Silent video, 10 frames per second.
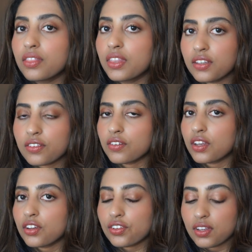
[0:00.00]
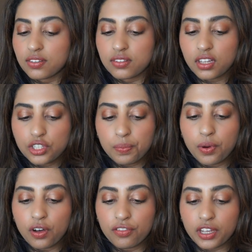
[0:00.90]
This dish is such a
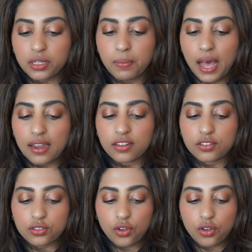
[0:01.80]
perfect balance